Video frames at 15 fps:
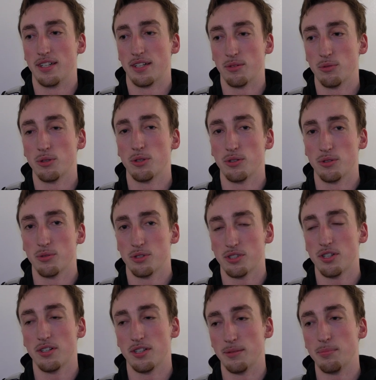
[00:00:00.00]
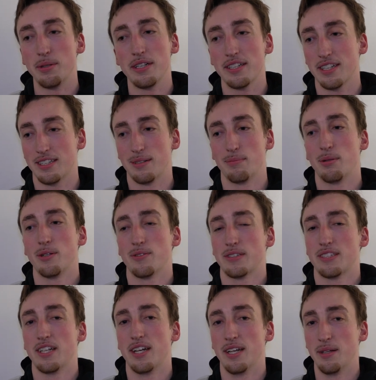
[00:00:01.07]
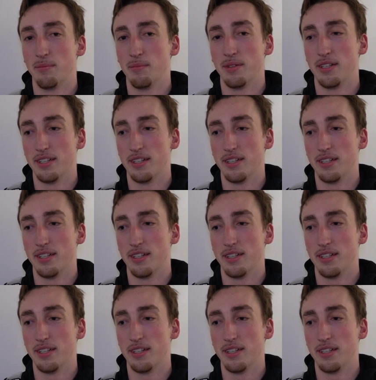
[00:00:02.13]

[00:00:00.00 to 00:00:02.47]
Like we're we're starting to peak at the perfect time,